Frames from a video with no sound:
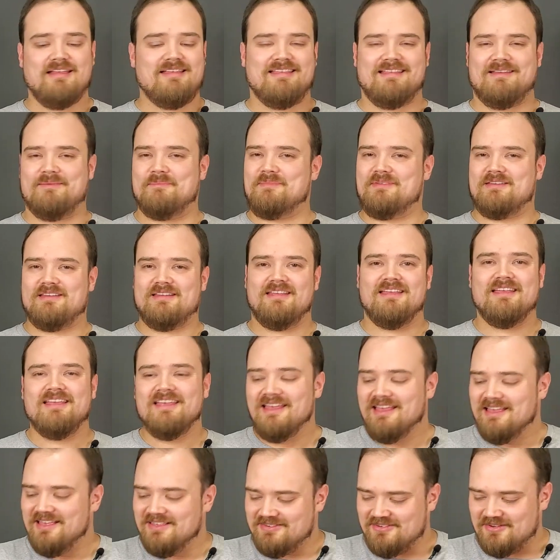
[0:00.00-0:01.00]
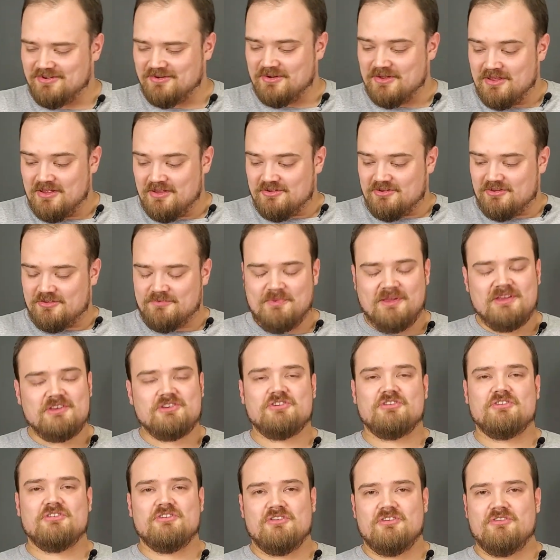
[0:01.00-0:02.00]
and good so just make
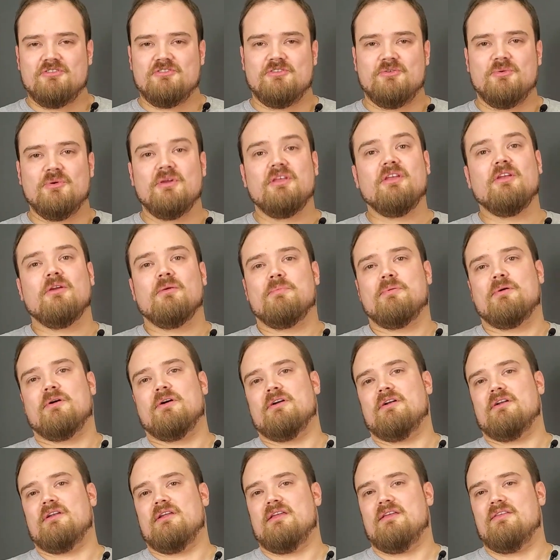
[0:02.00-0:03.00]
sure you're doing your part